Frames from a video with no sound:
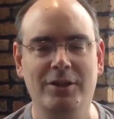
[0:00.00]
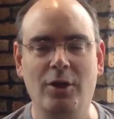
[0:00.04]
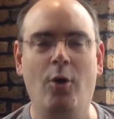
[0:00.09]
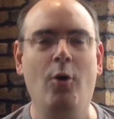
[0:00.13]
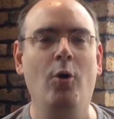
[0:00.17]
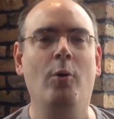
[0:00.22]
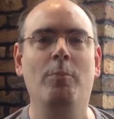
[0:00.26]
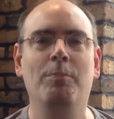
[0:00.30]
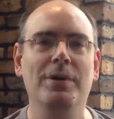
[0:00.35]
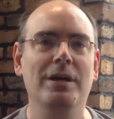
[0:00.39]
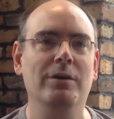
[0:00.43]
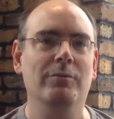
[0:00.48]

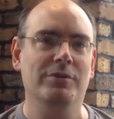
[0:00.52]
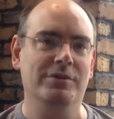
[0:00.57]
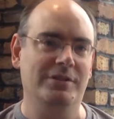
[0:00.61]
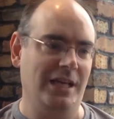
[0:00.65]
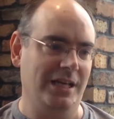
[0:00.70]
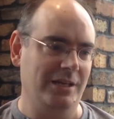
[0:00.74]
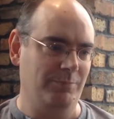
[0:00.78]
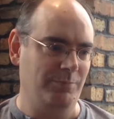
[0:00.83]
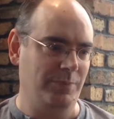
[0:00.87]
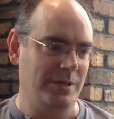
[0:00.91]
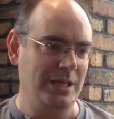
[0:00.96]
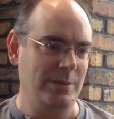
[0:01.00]
whole bit was
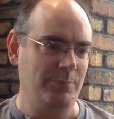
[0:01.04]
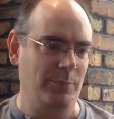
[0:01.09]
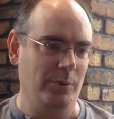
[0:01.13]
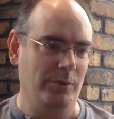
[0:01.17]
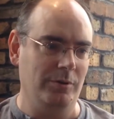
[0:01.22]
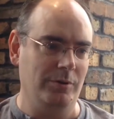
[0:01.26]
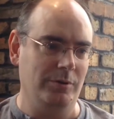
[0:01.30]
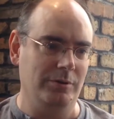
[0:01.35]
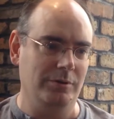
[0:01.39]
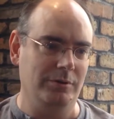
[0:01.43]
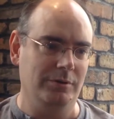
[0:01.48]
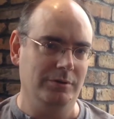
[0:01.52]
like
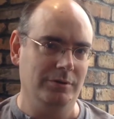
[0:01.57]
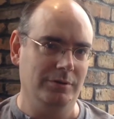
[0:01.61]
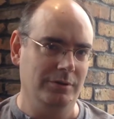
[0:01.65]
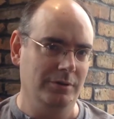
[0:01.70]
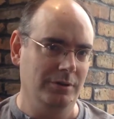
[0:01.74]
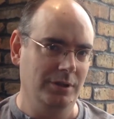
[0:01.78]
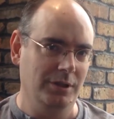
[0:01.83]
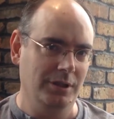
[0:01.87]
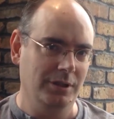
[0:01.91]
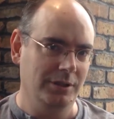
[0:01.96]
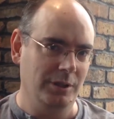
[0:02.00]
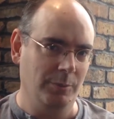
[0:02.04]

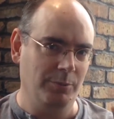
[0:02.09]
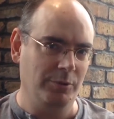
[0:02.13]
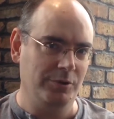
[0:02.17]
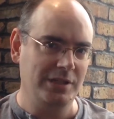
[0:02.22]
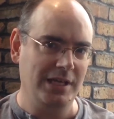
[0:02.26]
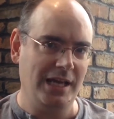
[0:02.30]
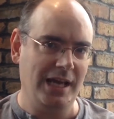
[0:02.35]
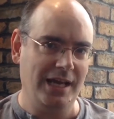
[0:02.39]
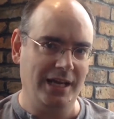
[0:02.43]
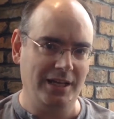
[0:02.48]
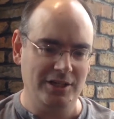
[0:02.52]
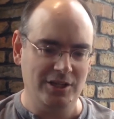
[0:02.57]
the
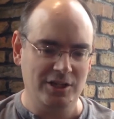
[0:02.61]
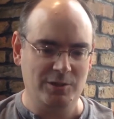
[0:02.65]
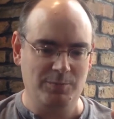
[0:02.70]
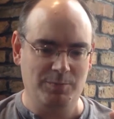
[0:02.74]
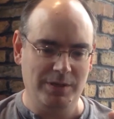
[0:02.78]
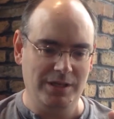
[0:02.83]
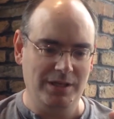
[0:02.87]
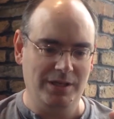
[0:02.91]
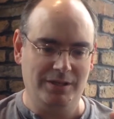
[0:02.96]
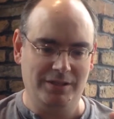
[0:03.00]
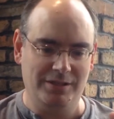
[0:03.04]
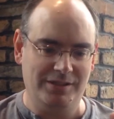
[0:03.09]
protagonists
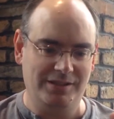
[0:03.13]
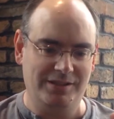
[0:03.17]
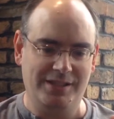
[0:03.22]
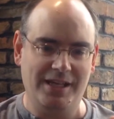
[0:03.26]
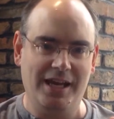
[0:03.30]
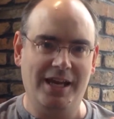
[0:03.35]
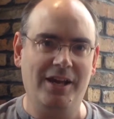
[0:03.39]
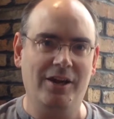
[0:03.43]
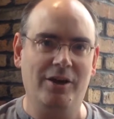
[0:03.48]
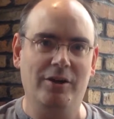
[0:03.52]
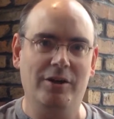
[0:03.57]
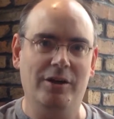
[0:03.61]
being
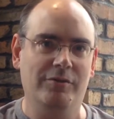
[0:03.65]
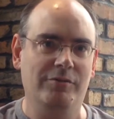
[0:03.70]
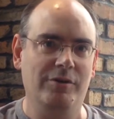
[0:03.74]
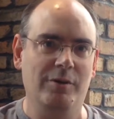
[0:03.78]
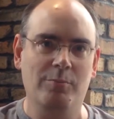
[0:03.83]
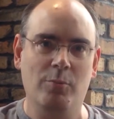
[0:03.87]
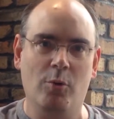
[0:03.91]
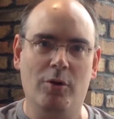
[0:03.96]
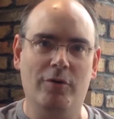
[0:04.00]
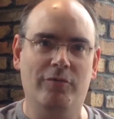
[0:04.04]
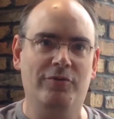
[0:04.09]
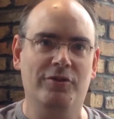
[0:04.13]
scared of
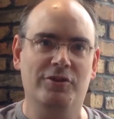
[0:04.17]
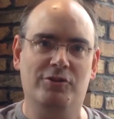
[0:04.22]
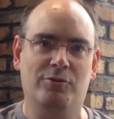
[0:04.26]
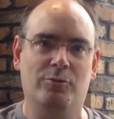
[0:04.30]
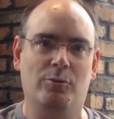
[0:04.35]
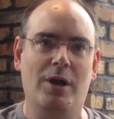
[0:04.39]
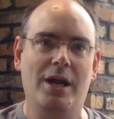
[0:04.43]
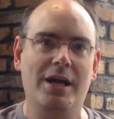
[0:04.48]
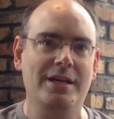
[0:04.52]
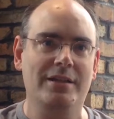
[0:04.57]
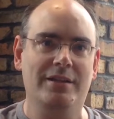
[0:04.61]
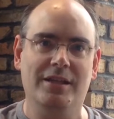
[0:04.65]
amorphous
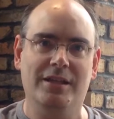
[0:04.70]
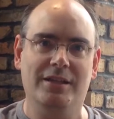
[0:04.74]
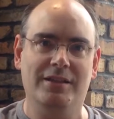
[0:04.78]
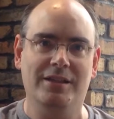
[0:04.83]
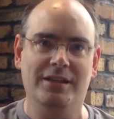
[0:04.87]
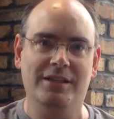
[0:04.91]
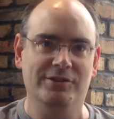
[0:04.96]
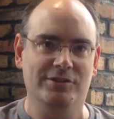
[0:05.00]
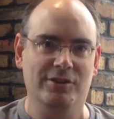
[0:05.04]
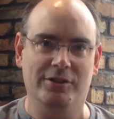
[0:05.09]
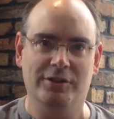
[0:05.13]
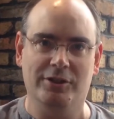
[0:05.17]
writhing
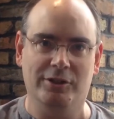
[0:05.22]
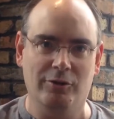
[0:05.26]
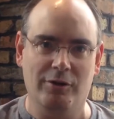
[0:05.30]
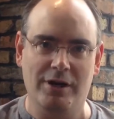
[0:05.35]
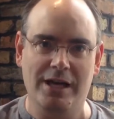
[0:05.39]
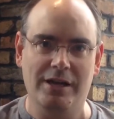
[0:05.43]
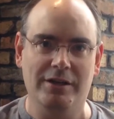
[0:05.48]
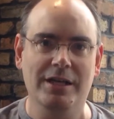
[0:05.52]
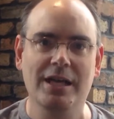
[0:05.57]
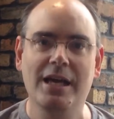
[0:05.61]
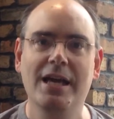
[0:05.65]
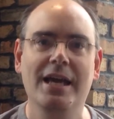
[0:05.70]
things on the
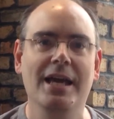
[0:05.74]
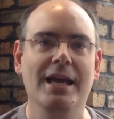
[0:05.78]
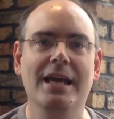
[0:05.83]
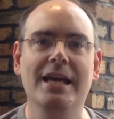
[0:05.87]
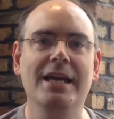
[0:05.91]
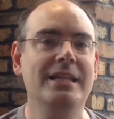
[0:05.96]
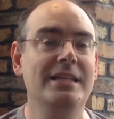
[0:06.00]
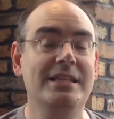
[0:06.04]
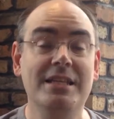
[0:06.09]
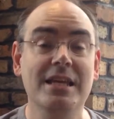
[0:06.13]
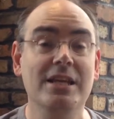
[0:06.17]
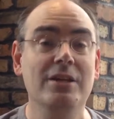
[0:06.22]
ground.
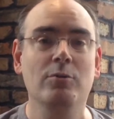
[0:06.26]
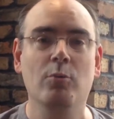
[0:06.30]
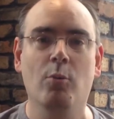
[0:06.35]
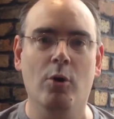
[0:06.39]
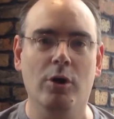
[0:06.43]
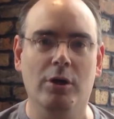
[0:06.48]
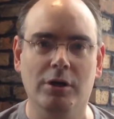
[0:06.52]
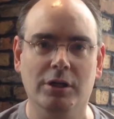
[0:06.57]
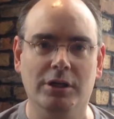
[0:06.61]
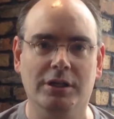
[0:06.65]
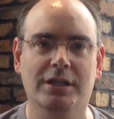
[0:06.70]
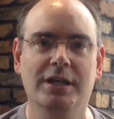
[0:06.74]
It didn't
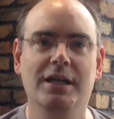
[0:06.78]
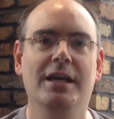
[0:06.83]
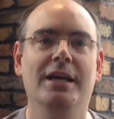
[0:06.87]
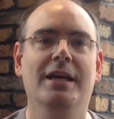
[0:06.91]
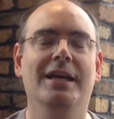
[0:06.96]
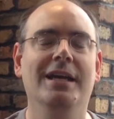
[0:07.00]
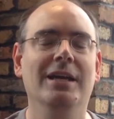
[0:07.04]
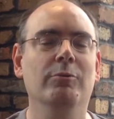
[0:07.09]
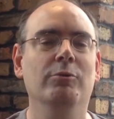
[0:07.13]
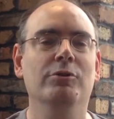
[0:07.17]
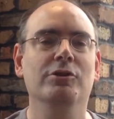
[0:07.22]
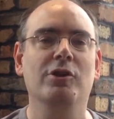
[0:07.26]
work.
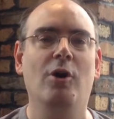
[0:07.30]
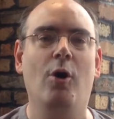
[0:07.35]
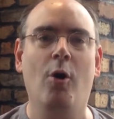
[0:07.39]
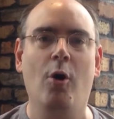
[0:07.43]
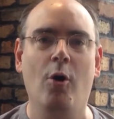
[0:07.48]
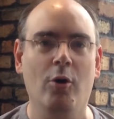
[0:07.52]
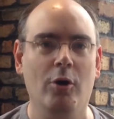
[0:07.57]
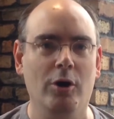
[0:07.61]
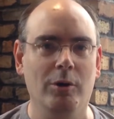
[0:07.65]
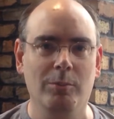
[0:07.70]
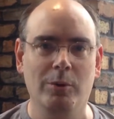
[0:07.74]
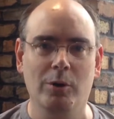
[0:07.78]
It was
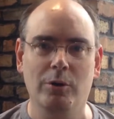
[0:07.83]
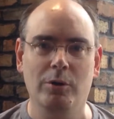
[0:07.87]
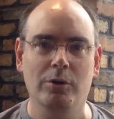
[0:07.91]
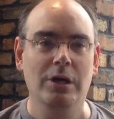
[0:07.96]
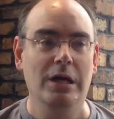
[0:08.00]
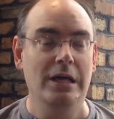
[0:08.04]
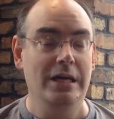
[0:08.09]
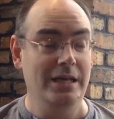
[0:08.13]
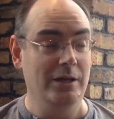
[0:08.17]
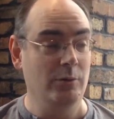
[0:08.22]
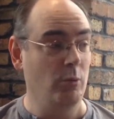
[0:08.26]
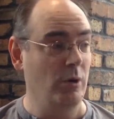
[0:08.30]
horrible.
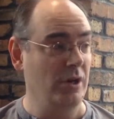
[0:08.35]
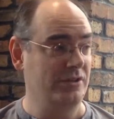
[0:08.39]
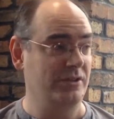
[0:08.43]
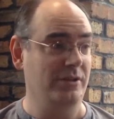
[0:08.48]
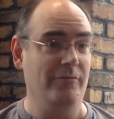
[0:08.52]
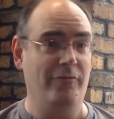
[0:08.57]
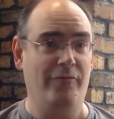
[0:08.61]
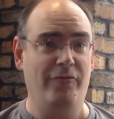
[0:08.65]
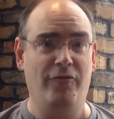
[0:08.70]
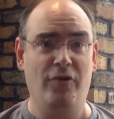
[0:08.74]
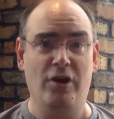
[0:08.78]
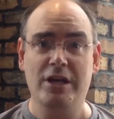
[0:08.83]
It
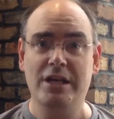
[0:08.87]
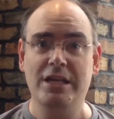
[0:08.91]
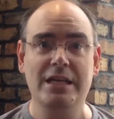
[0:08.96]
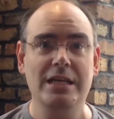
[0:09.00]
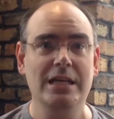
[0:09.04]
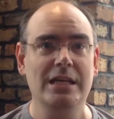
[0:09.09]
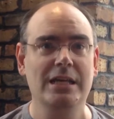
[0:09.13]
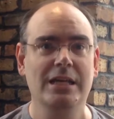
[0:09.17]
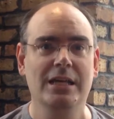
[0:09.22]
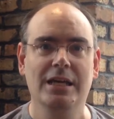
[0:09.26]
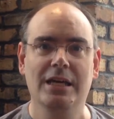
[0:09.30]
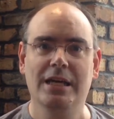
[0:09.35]
wasn't
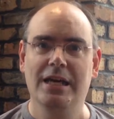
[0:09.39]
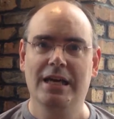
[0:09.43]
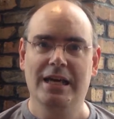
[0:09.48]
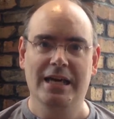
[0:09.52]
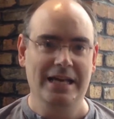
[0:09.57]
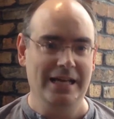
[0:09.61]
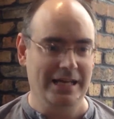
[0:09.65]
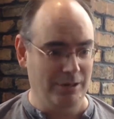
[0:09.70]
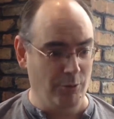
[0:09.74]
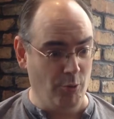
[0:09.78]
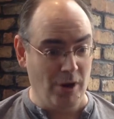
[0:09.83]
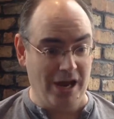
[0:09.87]
funny.
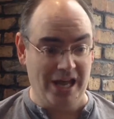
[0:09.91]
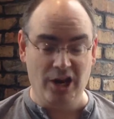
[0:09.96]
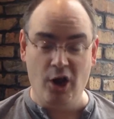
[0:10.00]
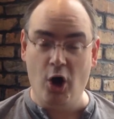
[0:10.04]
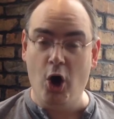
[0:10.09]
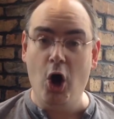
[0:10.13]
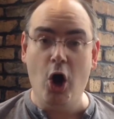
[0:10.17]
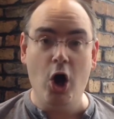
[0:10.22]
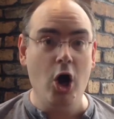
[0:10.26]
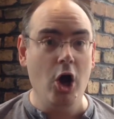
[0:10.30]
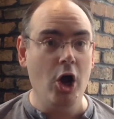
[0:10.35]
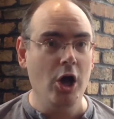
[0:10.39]
It went
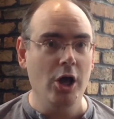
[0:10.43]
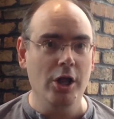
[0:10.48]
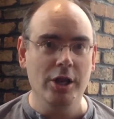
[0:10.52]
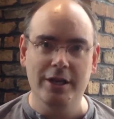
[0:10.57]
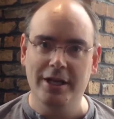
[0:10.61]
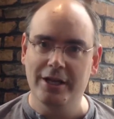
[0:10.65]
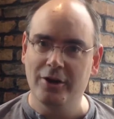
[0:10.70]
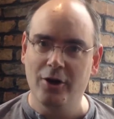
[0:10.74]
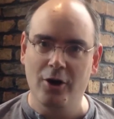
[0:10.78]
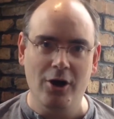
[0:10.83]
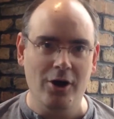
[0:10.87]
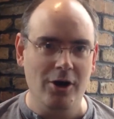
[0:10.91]
on
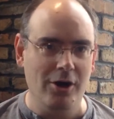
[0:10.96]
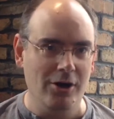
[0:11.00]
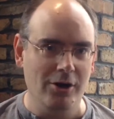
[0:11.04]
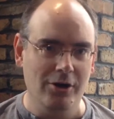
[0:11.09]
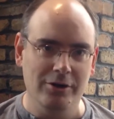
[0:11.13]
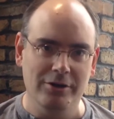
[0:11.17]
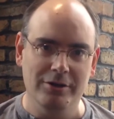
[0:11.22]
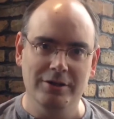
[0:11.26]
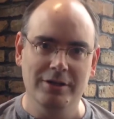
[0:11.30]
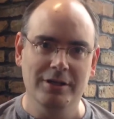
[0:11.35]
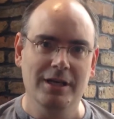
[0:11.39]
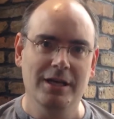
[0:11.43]
and
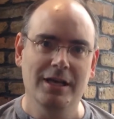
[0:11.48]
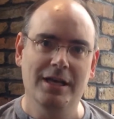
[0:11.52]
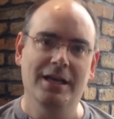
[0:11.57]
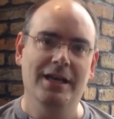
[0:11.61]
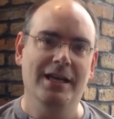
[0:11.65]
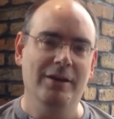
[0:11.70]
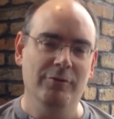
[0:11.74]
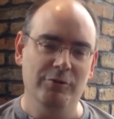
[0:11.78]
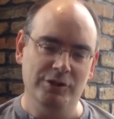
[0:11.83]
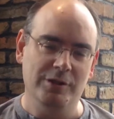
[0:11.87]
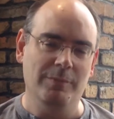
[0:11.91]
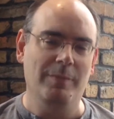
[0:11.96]
on.
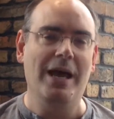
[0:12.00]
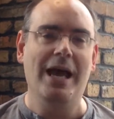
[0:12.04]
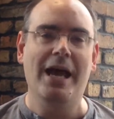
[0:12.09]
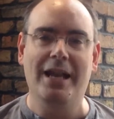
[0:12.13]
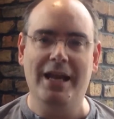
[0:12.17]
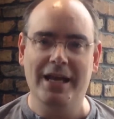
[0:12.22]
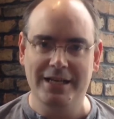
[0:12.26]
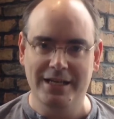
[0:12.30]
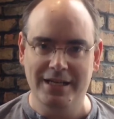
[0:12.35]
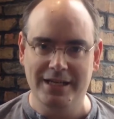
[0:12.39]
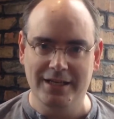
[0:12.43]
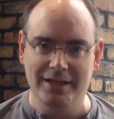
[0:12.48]
It was a bad
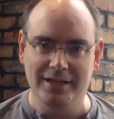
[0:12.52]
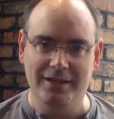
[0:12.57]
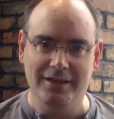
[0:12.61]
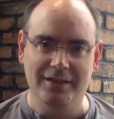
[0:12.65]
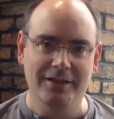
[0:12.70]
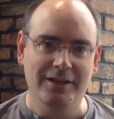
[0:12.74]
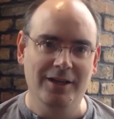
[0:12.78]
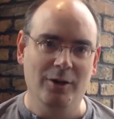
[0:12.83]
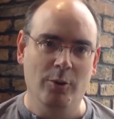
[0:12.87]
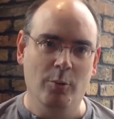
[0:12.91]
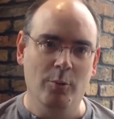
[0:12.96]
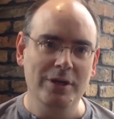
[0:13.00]
idea.
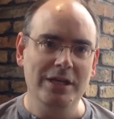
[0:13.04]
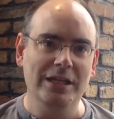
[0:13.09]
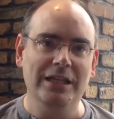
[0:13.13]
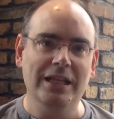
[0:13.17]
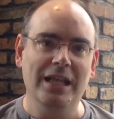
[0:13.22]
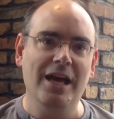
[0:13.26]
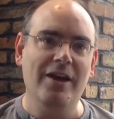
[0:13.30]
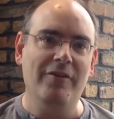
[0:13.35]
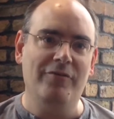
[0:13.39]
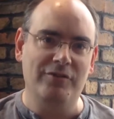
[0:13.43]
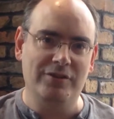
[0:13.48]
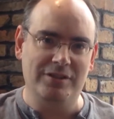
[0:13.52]
We
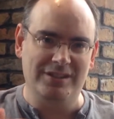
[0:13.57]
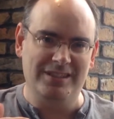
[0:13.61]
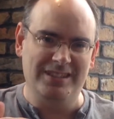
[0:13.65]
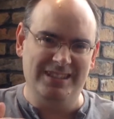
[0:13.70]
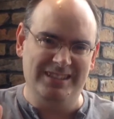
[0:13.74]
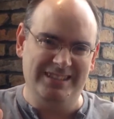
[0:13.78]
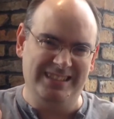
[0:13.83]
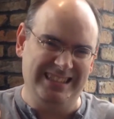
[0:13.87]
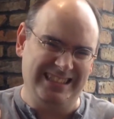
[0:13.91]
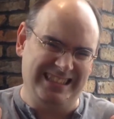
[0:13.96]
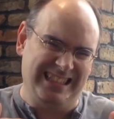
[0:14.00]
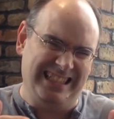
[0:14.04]
left
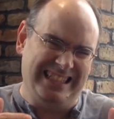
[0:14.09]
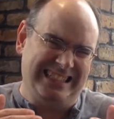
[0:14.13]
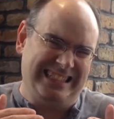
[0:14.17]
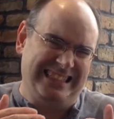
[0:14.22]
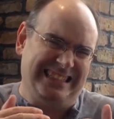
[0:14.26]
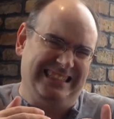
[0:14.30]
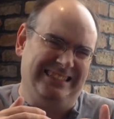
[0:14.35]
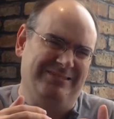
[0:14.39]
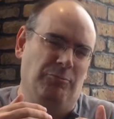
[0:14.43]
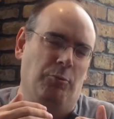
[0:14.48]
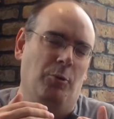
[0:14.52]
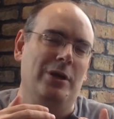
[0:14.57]
just like
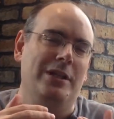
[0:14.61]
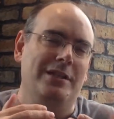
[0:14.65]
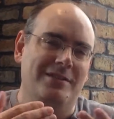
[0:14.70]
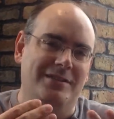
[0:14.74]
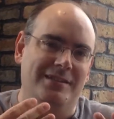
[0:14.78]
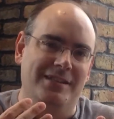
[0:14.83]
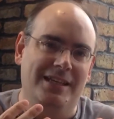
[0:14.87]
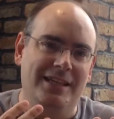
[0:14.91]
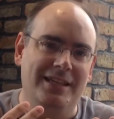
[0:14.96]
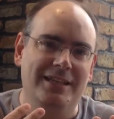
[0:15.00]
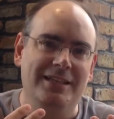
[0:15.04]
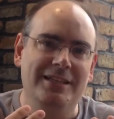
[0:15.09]

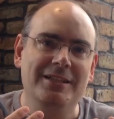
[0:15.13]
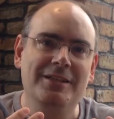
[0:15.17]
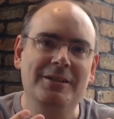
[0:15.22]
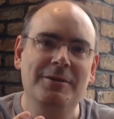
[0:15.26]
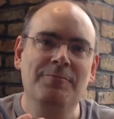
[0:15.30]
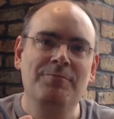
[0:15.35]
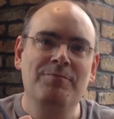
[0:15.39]
wincing.